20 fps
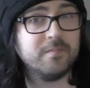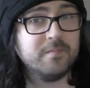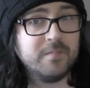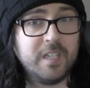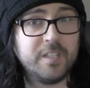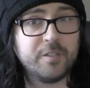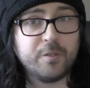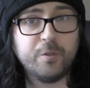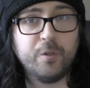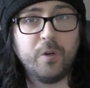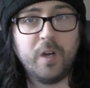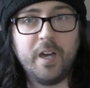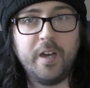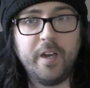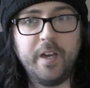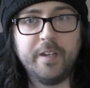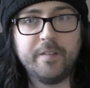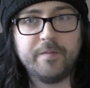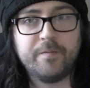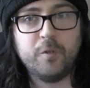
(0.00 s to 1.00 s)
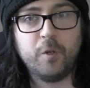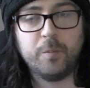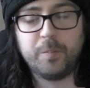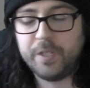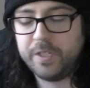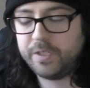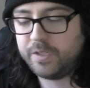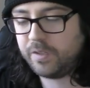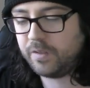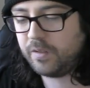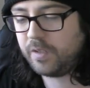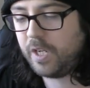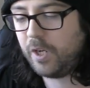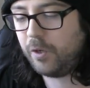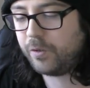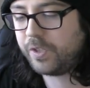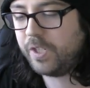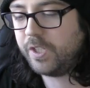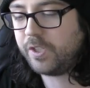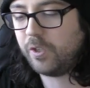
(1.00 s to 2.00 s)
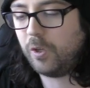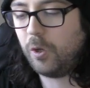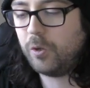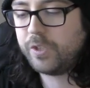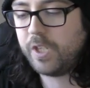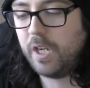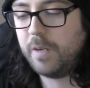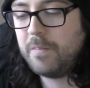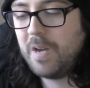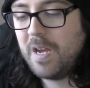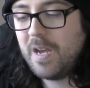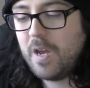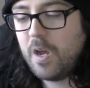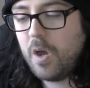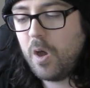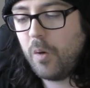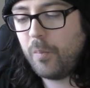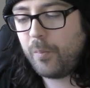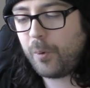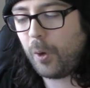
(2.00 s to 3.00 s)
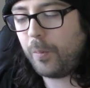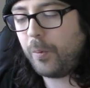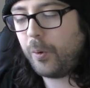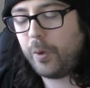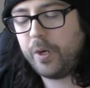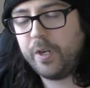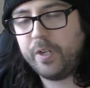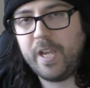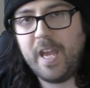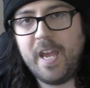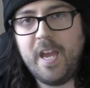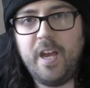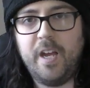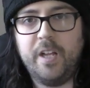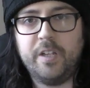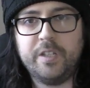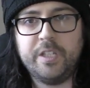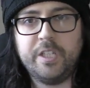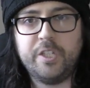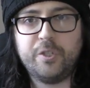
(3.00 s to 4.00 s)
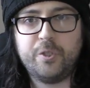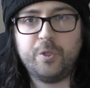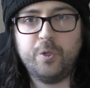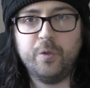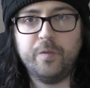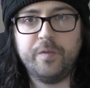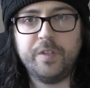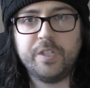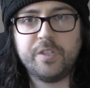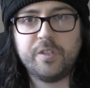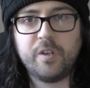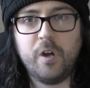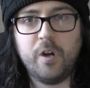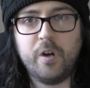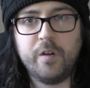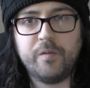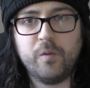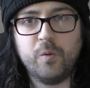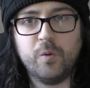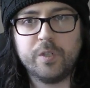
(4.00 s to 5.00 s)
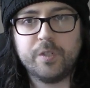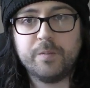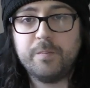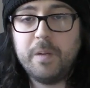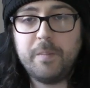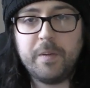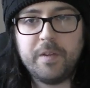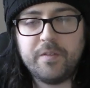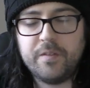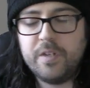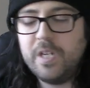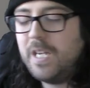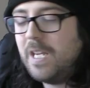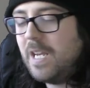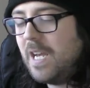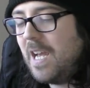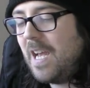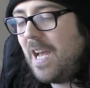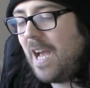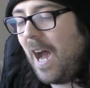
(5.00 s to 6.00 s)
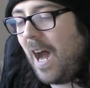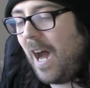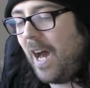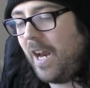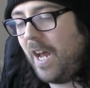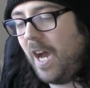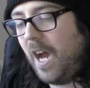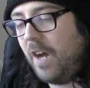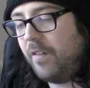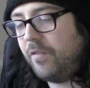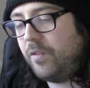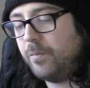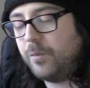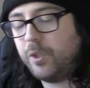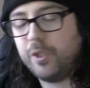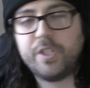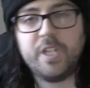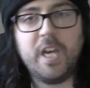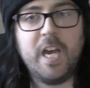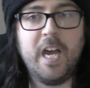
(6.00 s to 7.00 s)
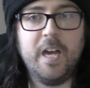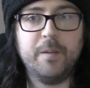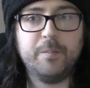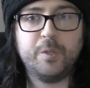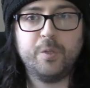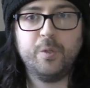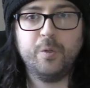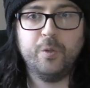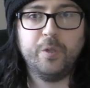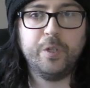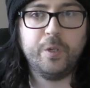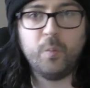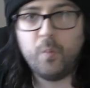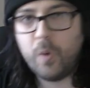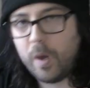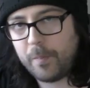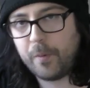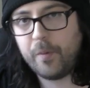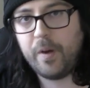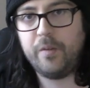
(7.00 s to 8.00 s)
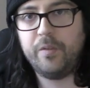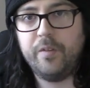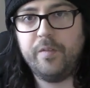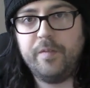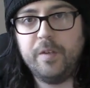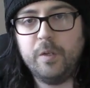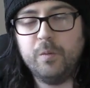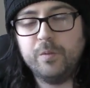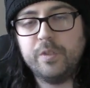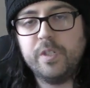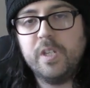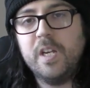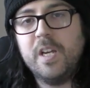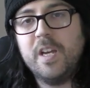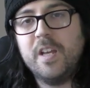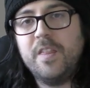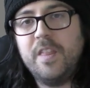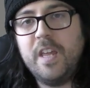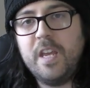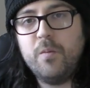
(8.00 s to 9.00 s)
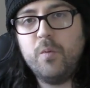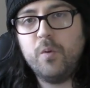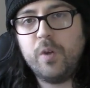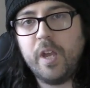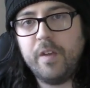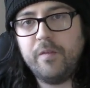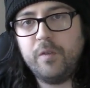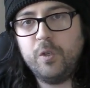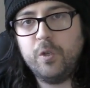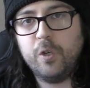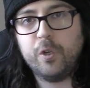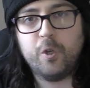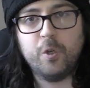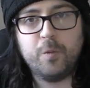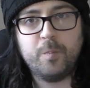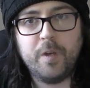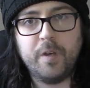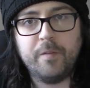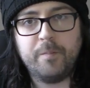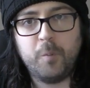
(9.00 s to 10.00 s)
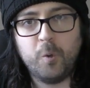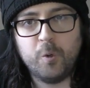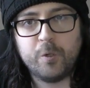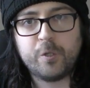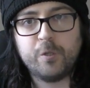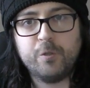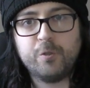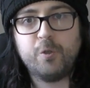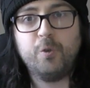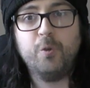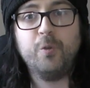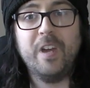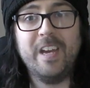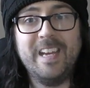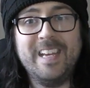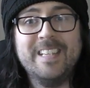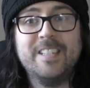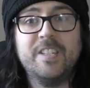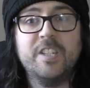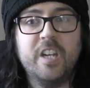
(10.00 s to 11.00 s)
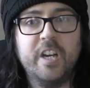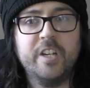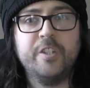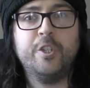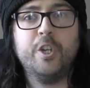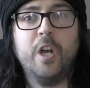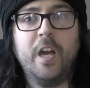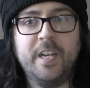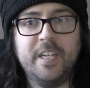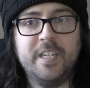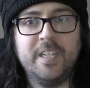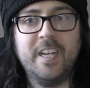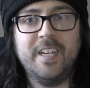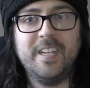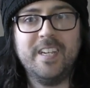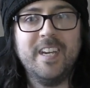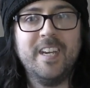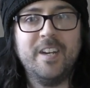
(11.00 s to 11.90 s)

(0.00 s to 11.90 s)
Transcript: I don't know, I've not played Chaos Knights in a long time, probably want to get at least 2 of these Carnivores, maybe 3, and have them just absolutely whip around the field. They will give you a good bit of board control that isn't a giant knight